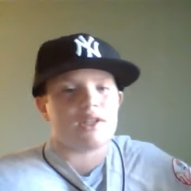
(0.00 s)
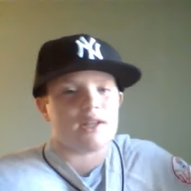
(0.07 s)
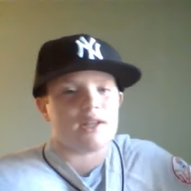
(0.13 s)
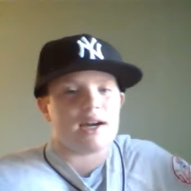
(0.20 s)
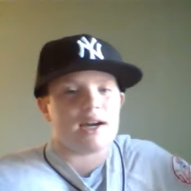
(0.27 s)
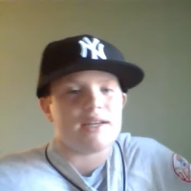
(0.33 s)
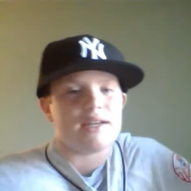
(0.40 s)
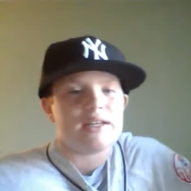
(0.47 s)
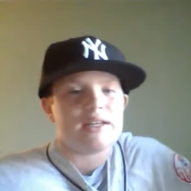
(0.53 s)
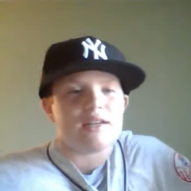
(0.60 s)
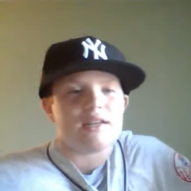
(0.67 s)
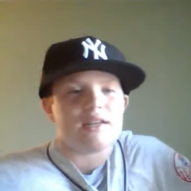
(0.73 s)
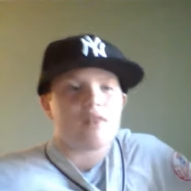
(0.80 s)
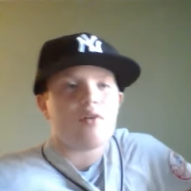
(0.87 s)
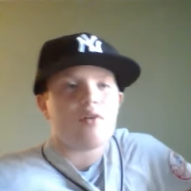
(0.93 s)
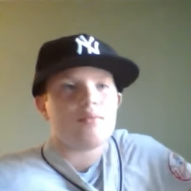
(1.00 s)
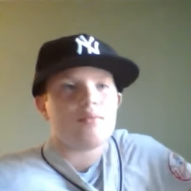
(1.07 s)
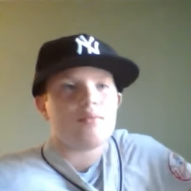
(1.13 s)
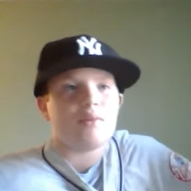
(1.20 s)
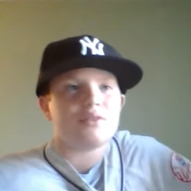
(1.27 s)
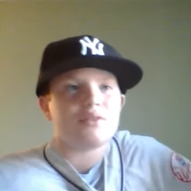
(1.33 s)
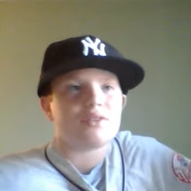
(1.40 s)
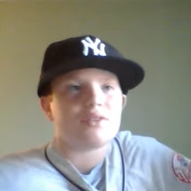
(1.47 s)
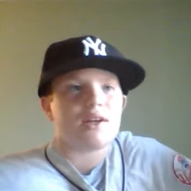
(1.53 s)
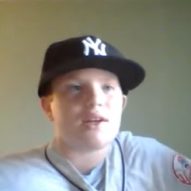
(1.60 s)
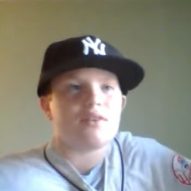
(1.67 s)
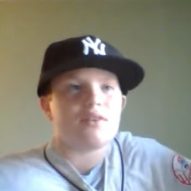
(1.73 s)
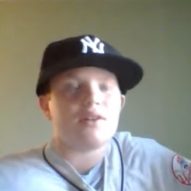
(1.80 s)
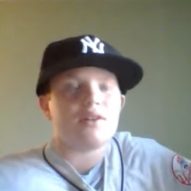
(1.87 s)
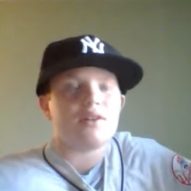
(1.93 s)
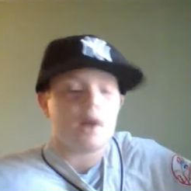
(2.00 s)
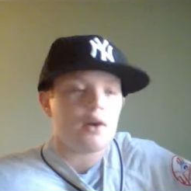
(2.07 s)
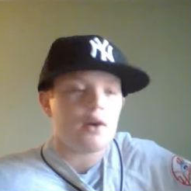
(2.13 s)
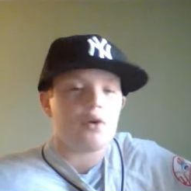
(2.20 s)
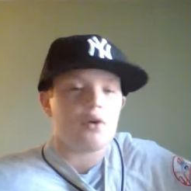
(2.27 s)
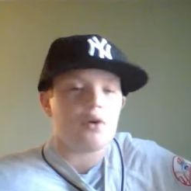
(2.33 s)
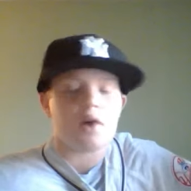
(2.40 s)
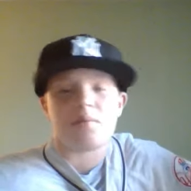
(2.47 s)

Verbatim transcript: guy, he'll most likely. I know a lot of